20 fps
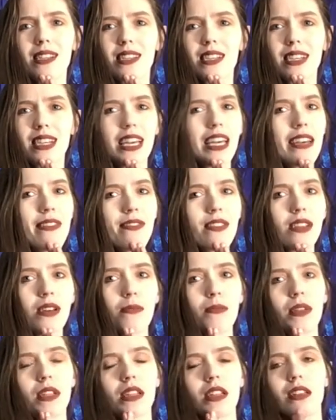it gave
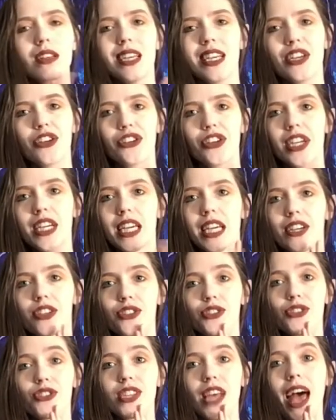some eerie answers,